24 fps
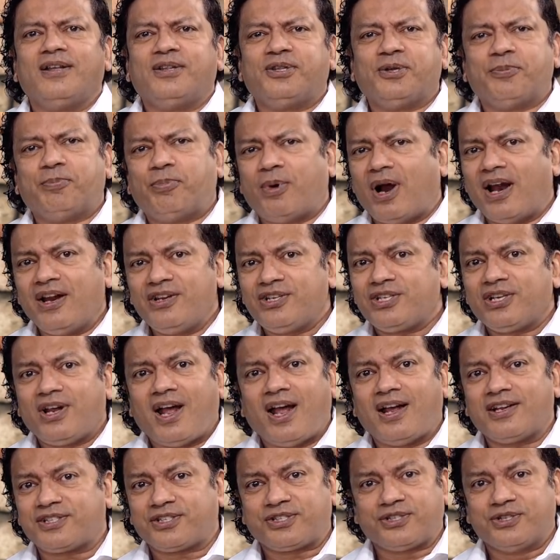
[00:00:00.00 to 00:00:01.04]
The branch
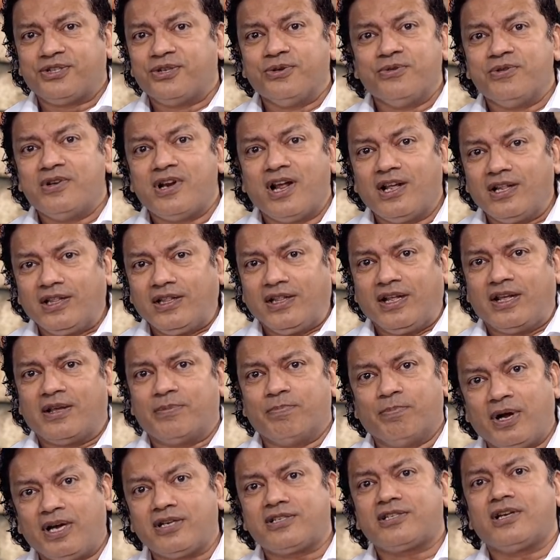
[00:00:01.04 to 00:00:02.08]
has to do
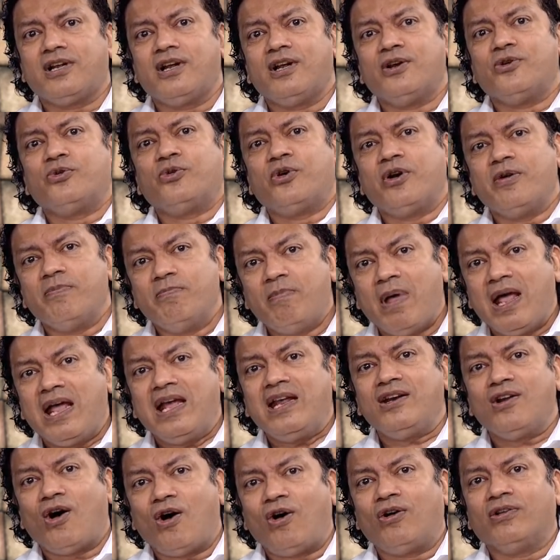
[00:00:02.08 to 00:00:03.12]
nothing but
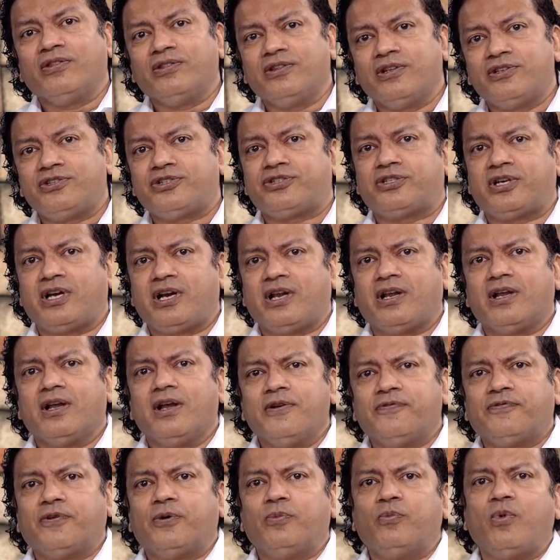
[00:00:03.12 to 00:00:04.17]
remain on the tree
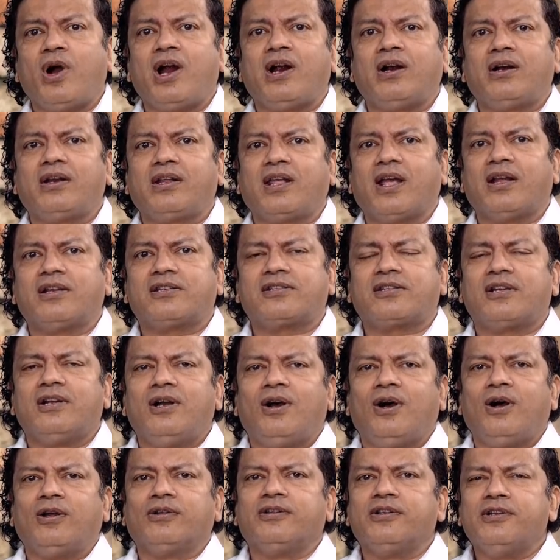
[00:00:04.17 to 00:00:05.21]
from where it gets
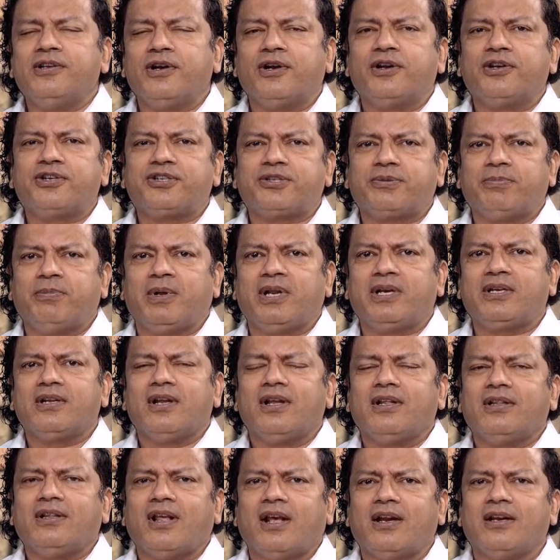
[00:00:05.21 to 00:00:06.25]
all the nourishment
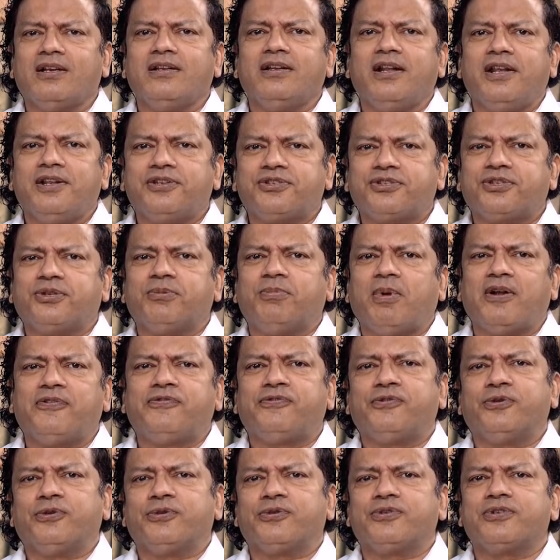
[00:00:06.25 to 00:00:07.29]
that it needs to bear
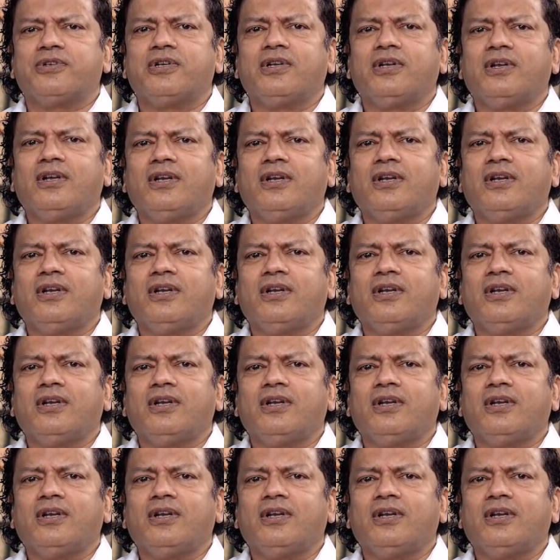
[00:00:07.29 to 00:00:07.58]
fruit.